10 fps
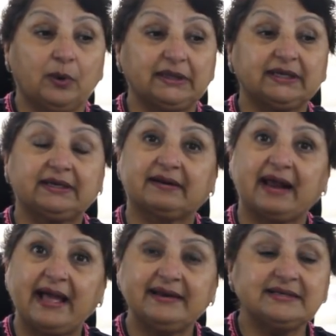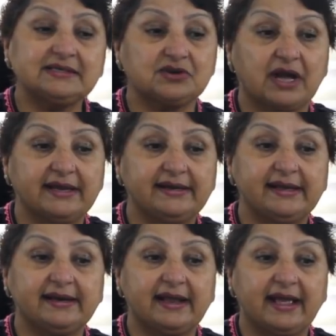Well, the grand trine
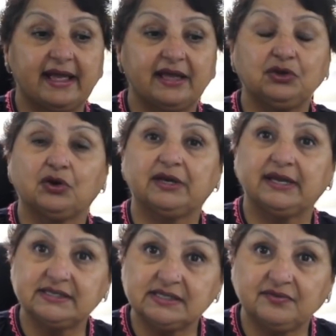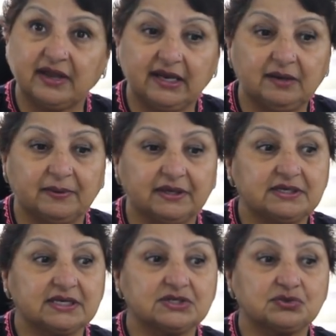in air, your native
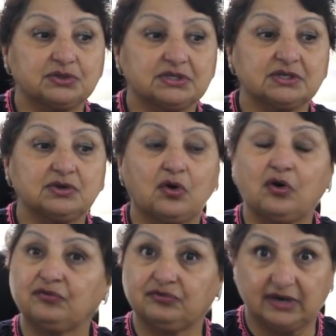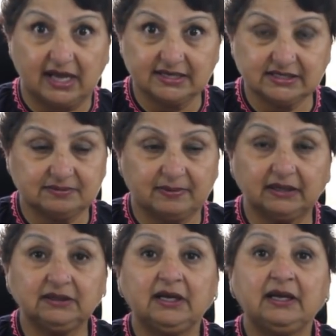element, is written off last
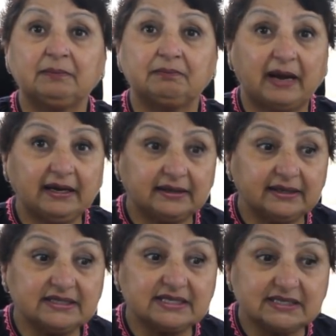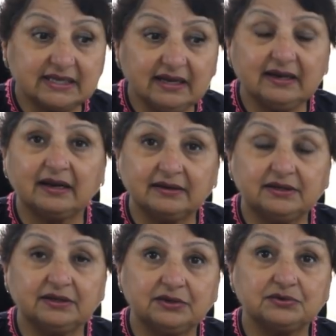month, but it still
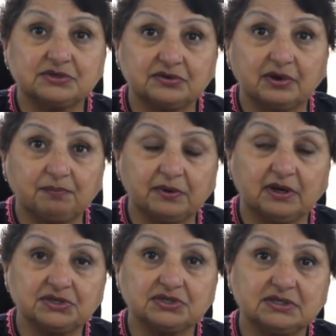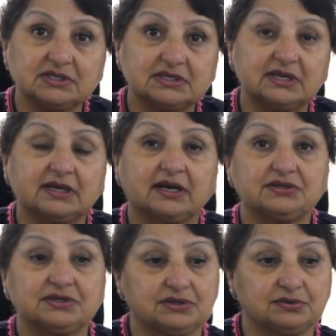continues. The repercussions still
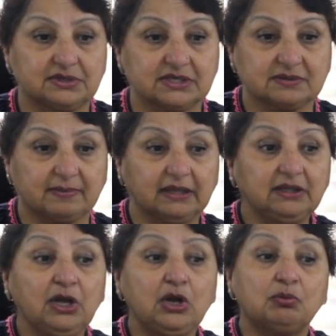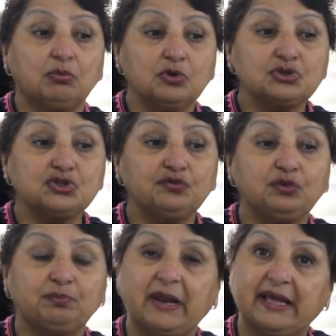continue this month. Most of
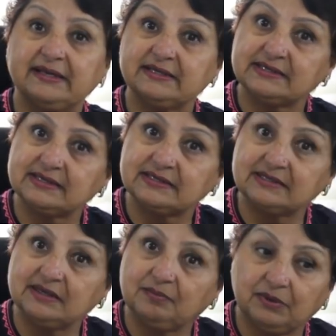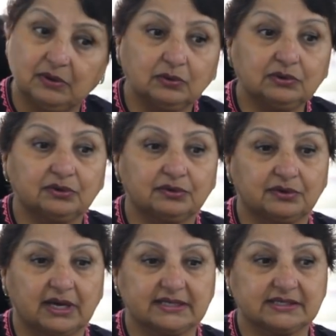the planets are still below the
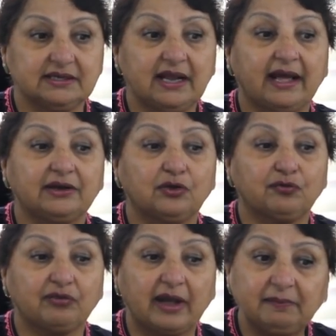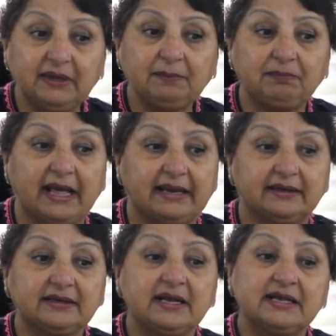horizon, and your family
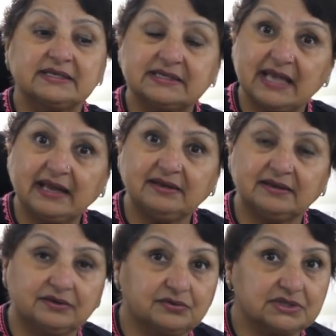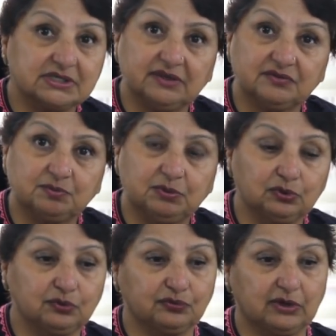planet Saturn receives
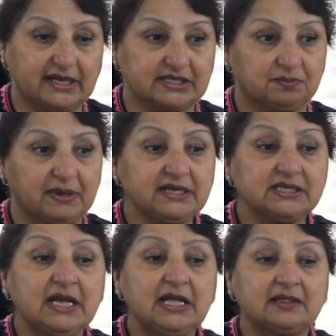beautiful aspects.